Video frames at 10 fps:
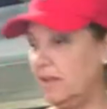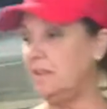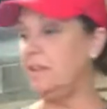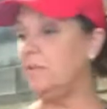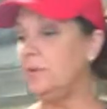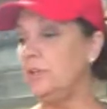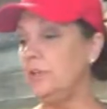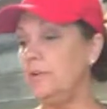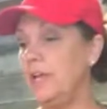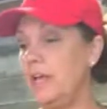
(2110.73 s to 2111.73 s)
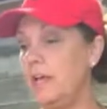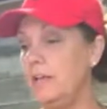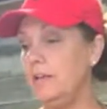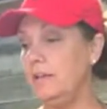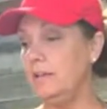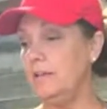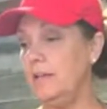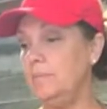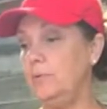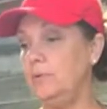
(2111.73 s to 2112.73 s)
I think we're going to go ahead
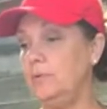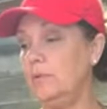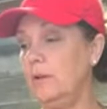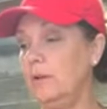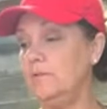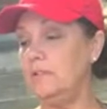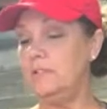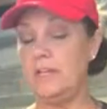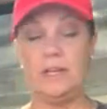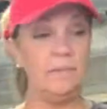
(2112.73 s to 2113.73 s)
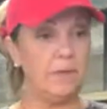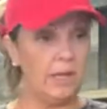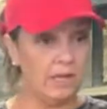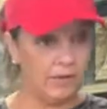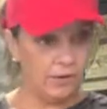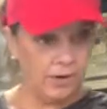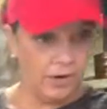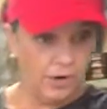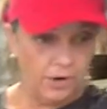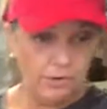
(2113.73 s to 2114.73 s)
and pull off the tape and
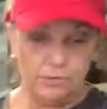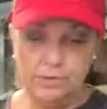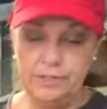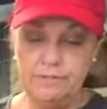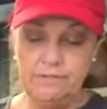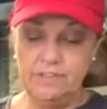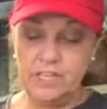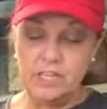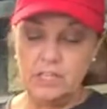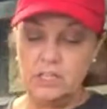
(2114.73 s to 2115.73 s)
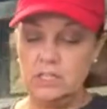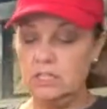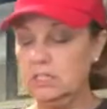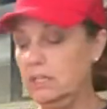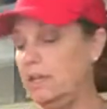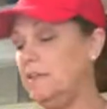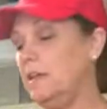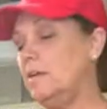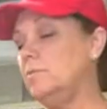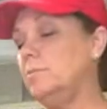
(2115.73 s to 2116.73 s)
reveal, and then
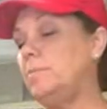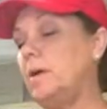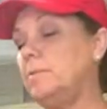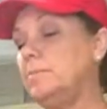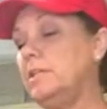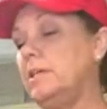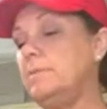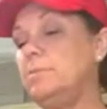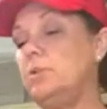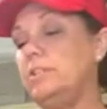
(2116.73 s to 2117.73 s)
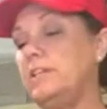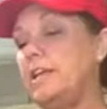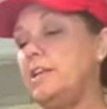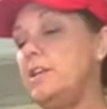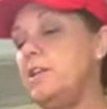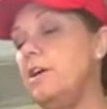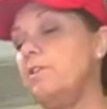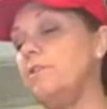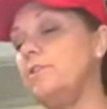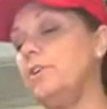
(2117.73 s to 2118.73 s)
I will probably put
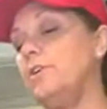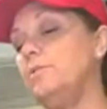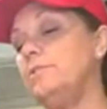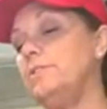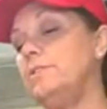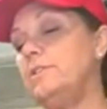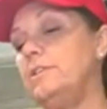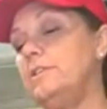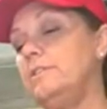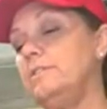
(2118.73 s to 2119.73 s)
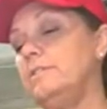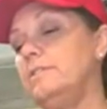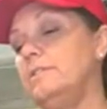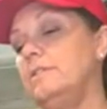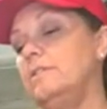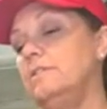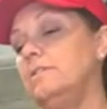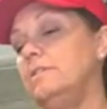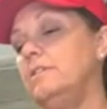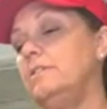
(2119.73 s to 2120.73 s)
another coat on.
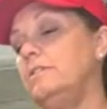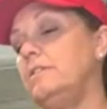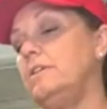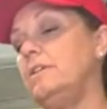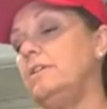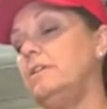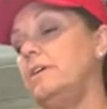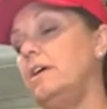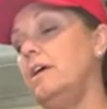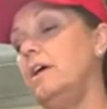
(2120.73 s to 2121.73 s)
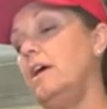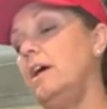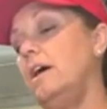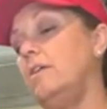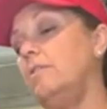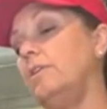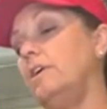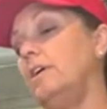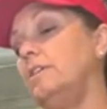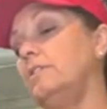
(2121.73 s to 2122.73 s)
So let's see how our
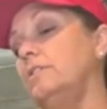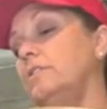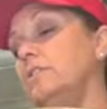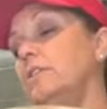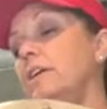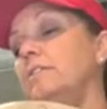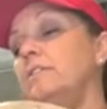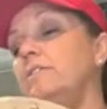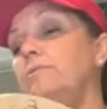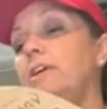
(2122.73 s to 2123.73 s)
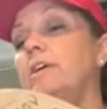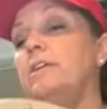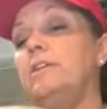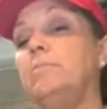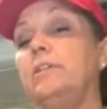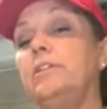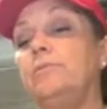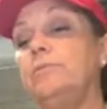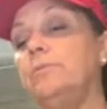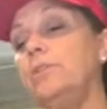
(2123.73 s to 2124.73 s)
colors look and see if we had any bleed
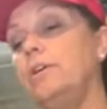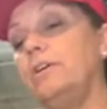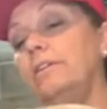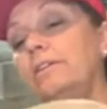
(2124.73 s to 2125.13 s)
through with our